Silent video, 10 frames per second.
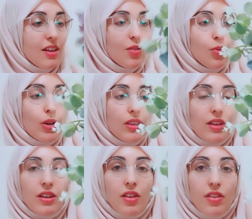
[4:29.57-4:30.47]
with
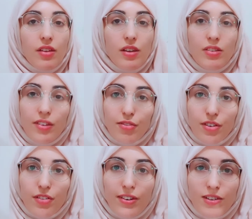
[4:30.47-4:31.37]
another
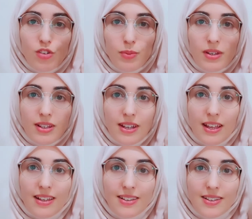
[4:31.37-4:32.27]
different arrangement in there.